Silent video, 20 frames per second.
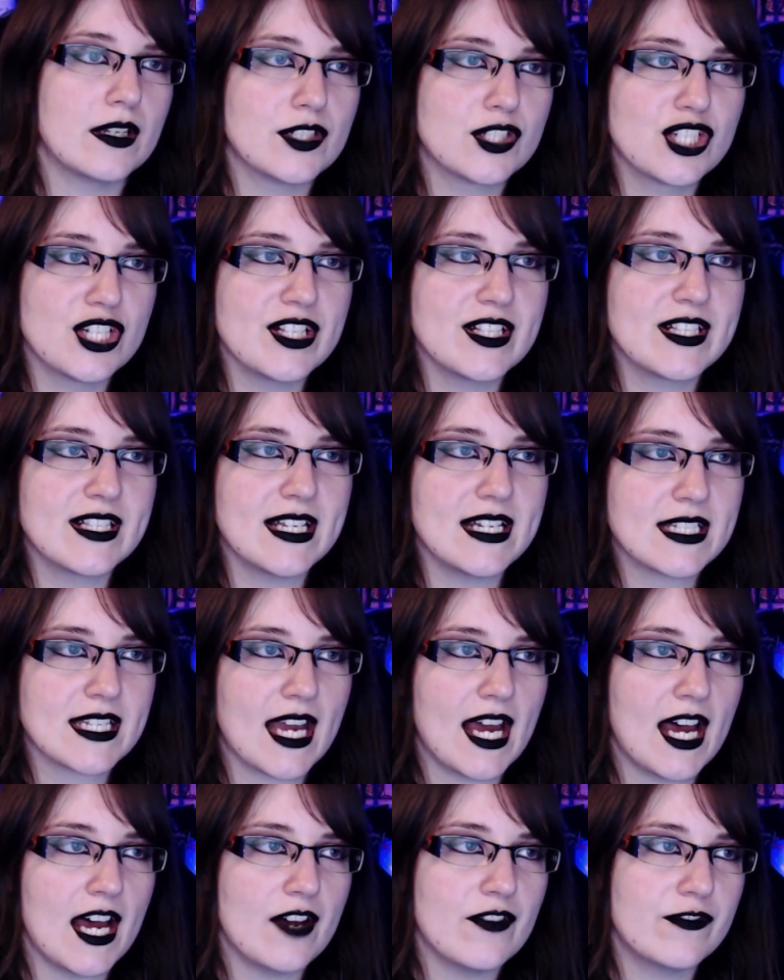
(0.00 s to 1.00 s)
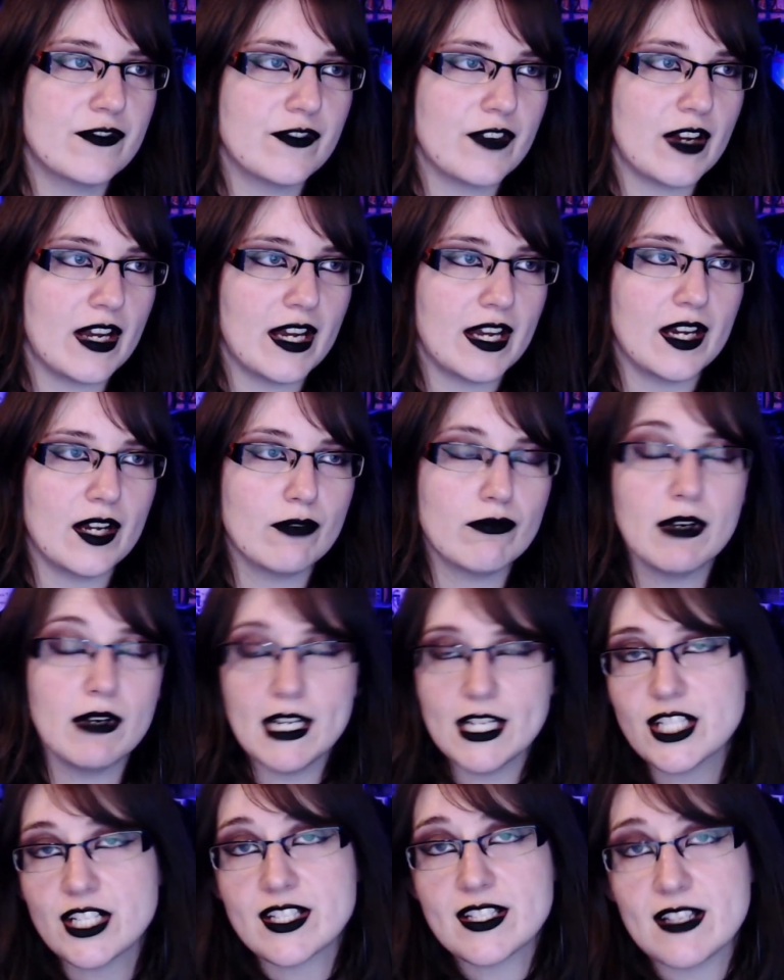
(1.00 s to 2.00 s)
Does it have a
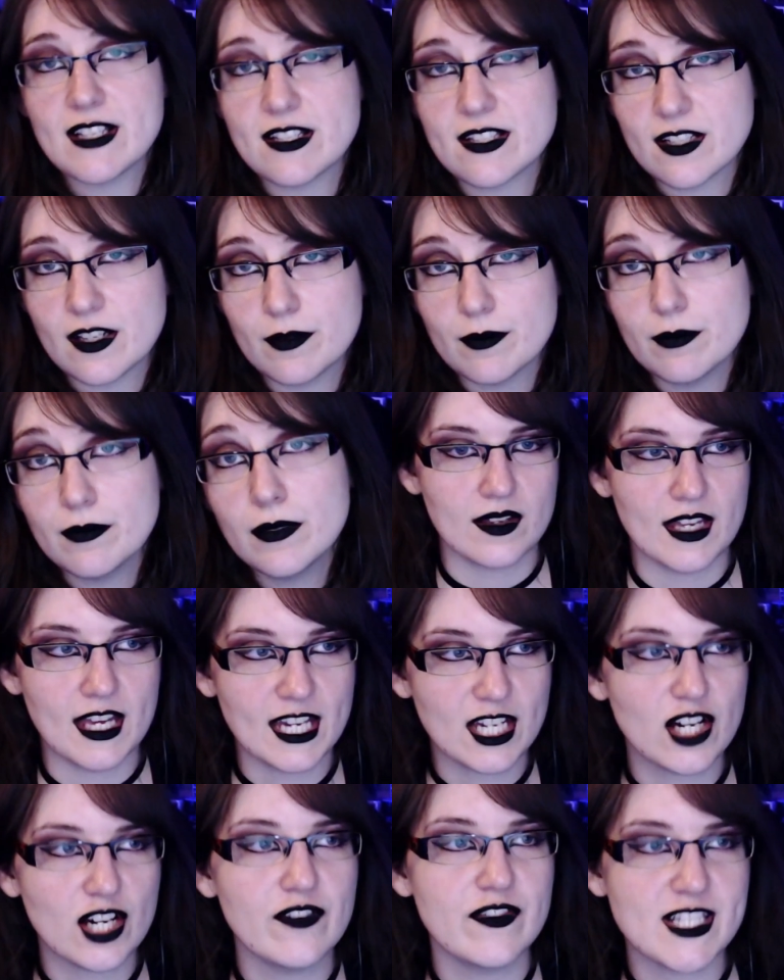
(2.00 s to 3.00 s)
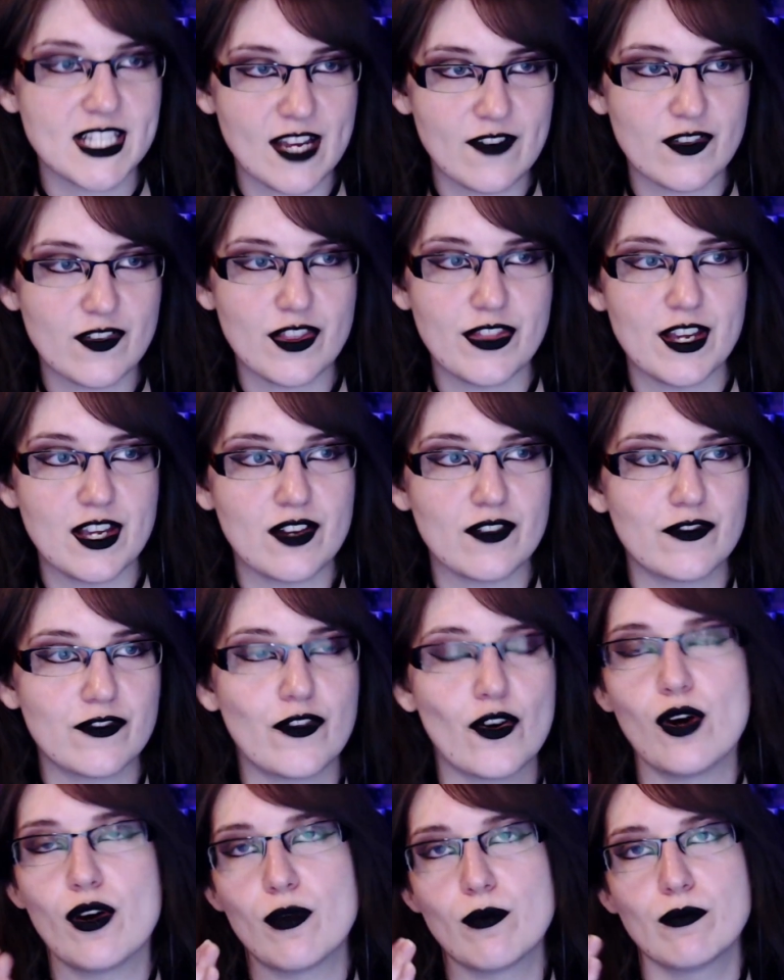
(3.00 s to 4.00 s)
religious system? It covers everything
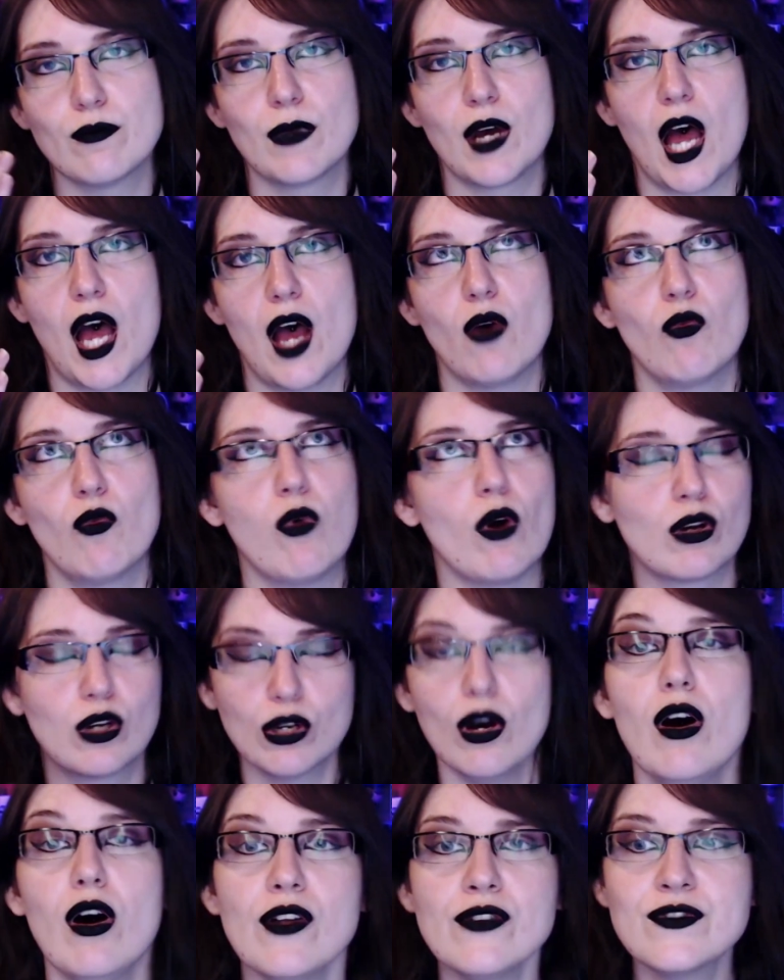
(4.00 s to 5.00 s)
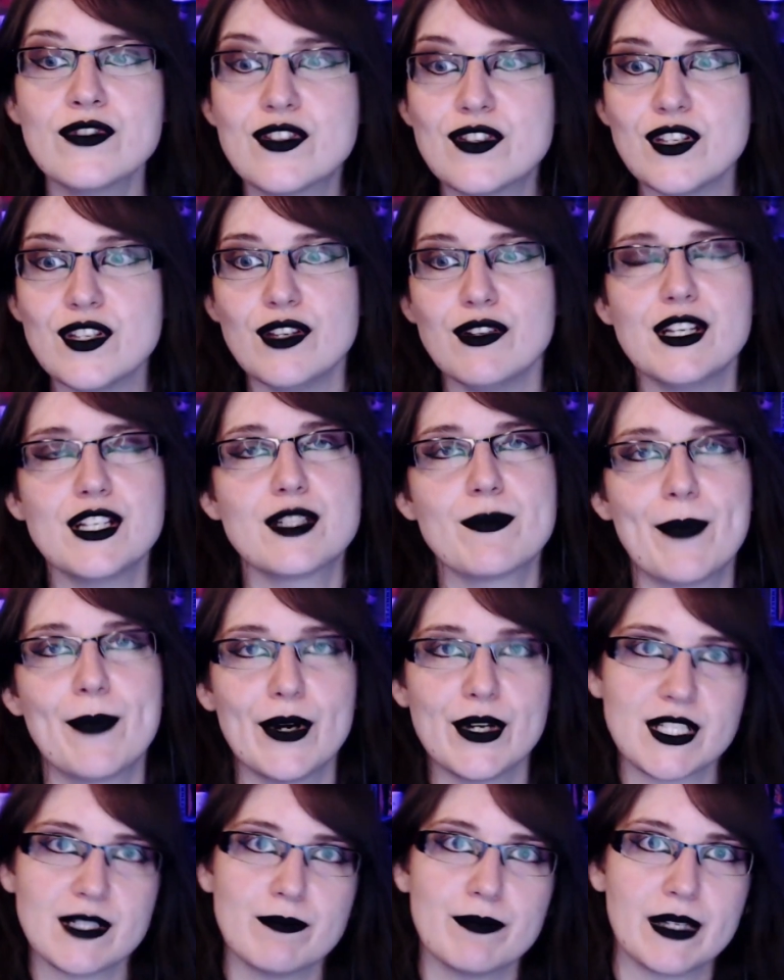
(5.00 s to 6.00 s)
from what gods you need to
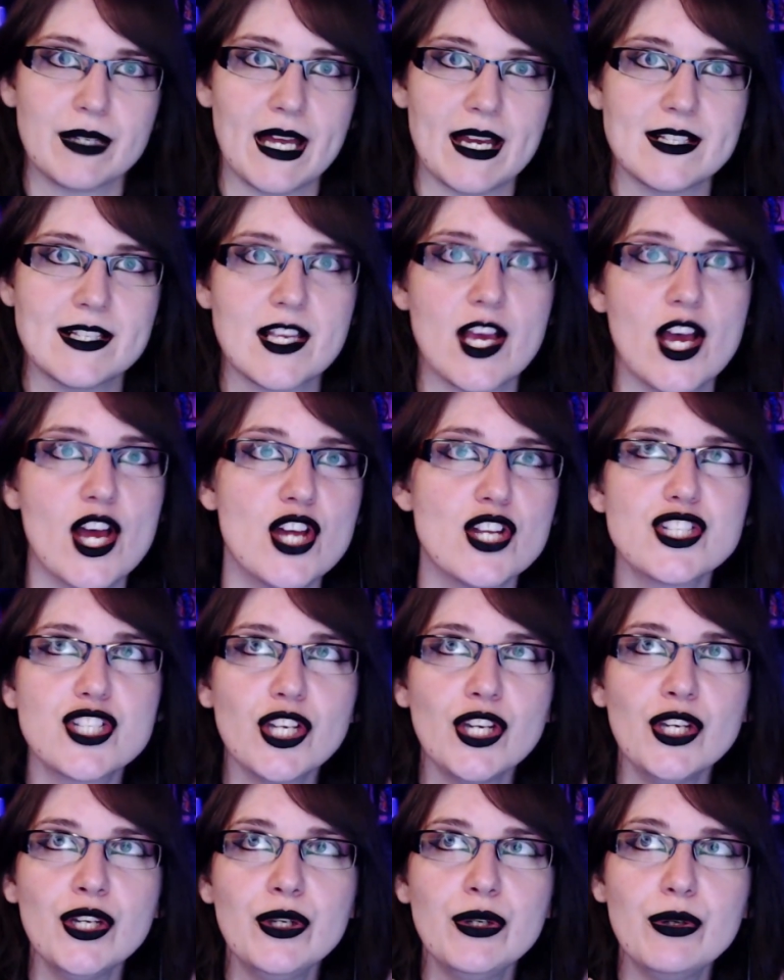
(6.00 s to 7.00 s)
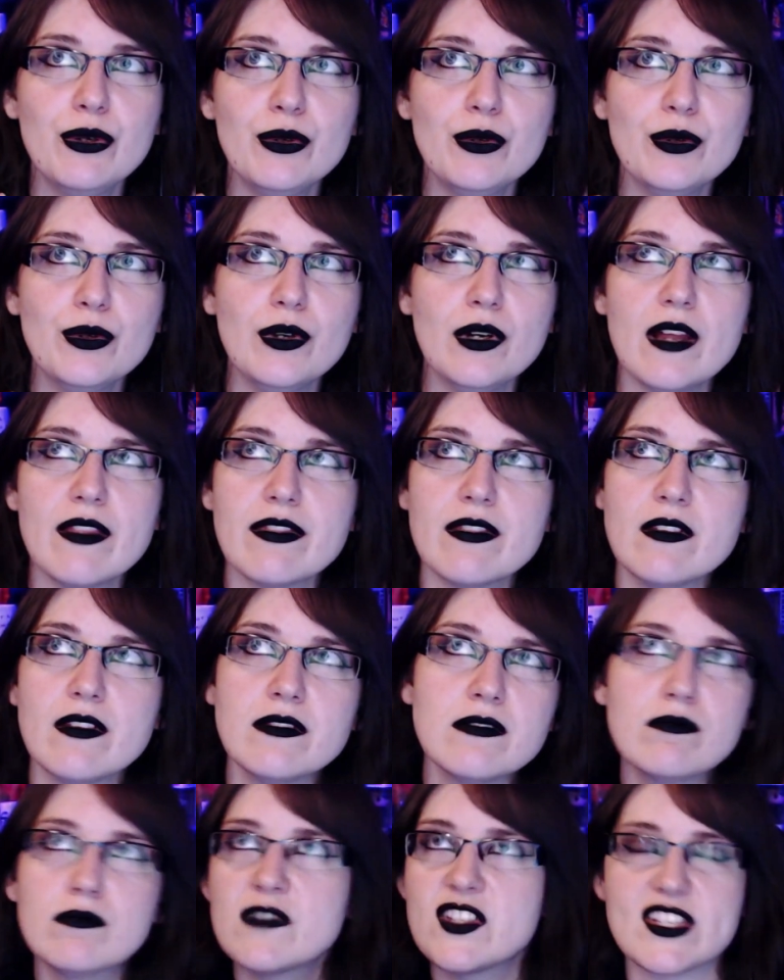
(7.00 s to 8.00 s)
put in place to
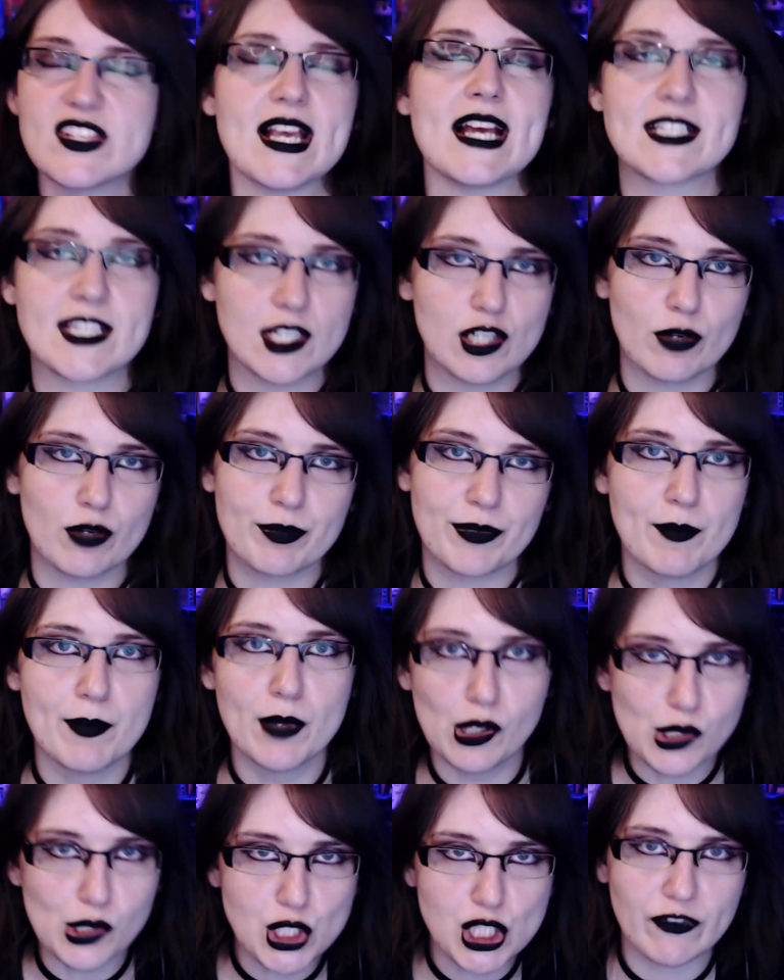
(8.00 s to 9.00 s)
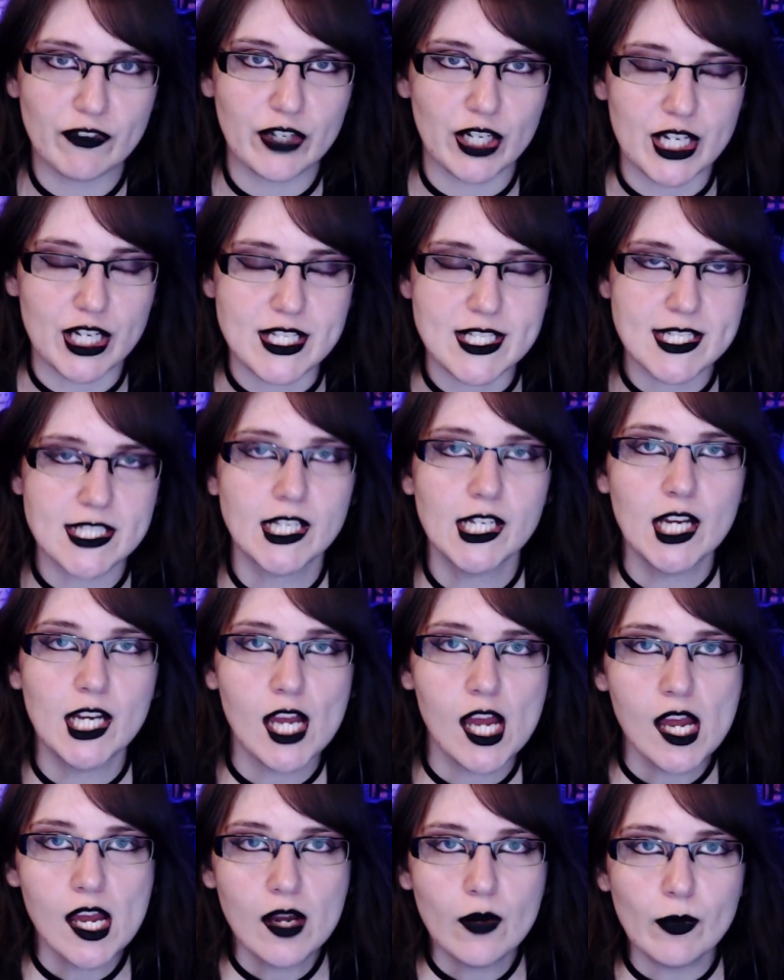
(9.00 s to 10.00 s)
setting up the multiverse,
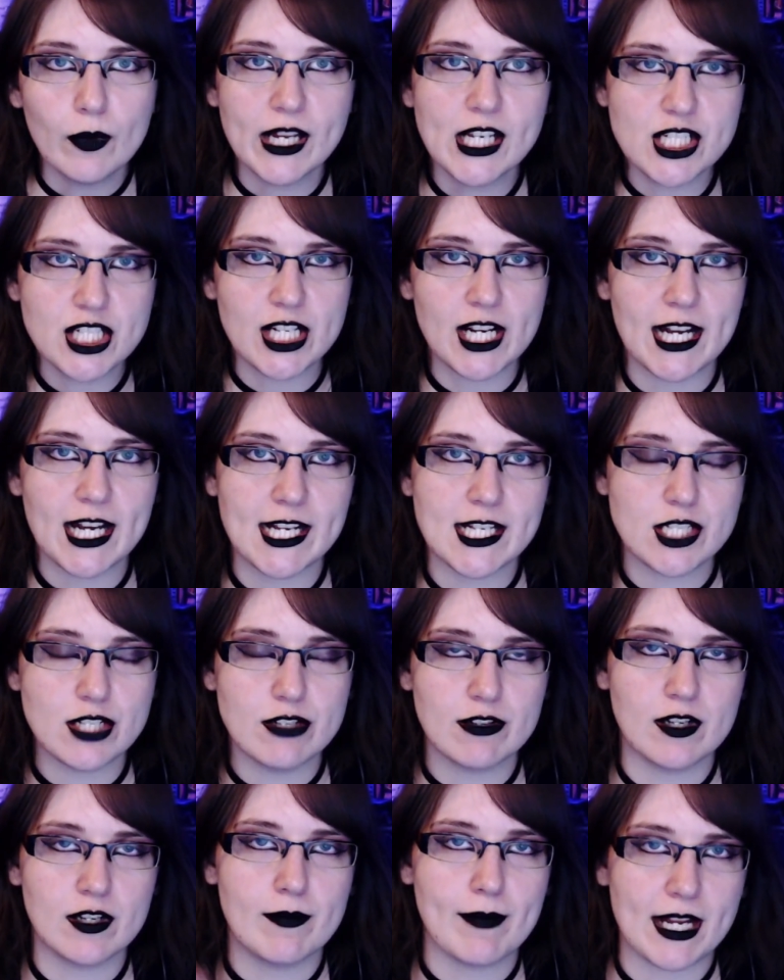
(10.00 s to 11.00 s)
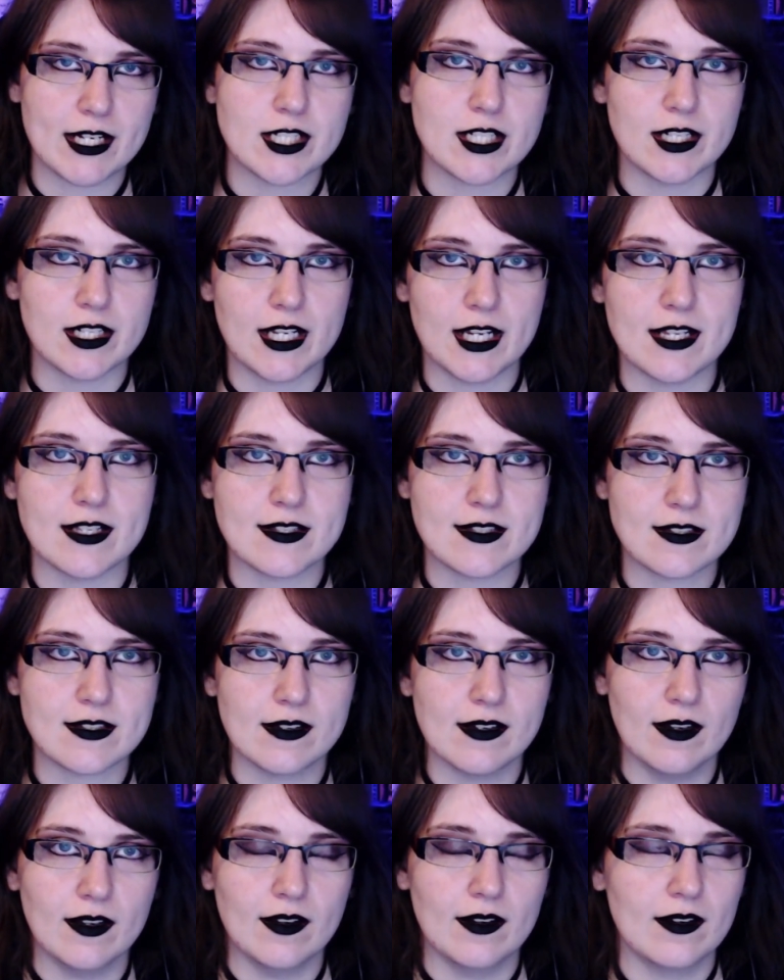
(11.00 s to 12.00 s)
which, as you can imagine, is
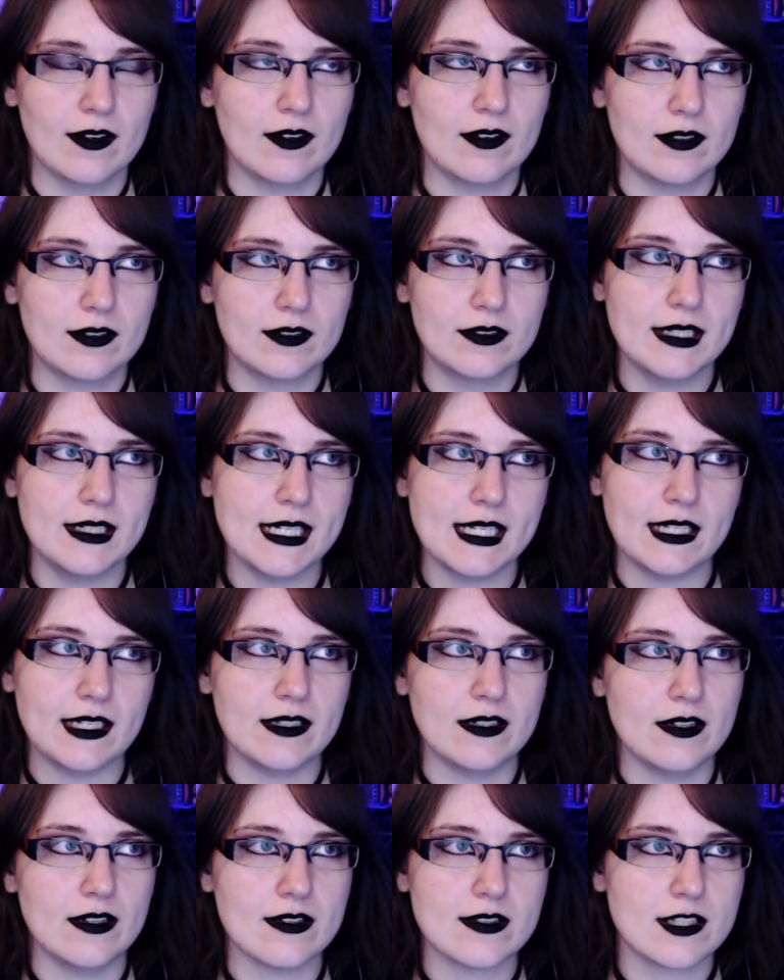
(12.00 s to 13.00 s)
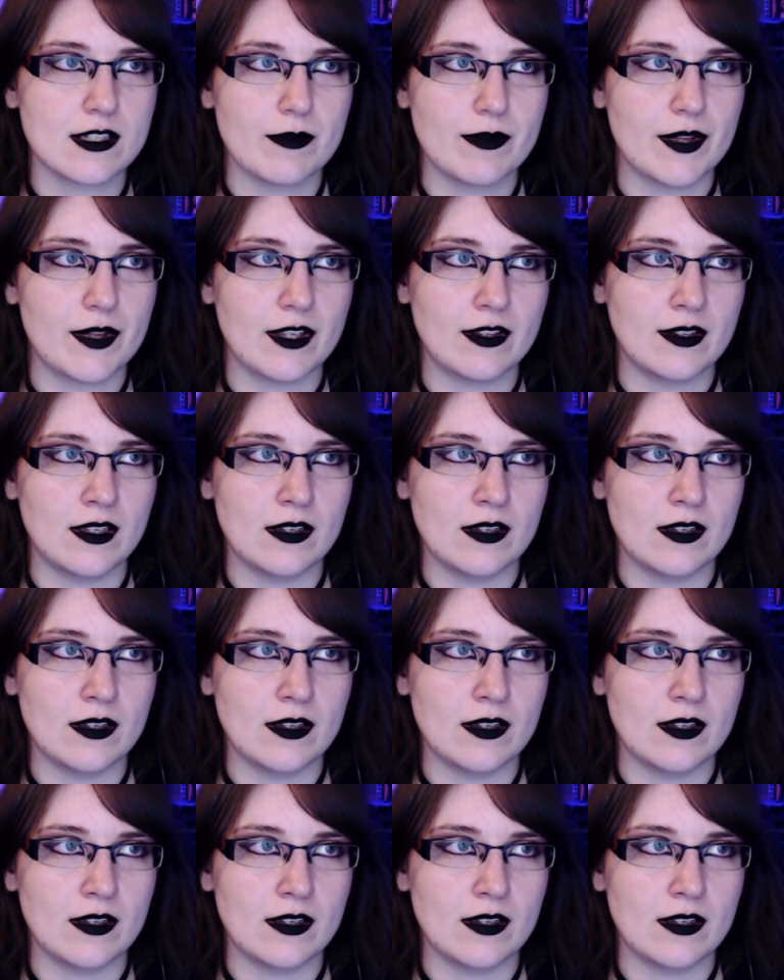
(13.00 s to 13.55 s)
really not something that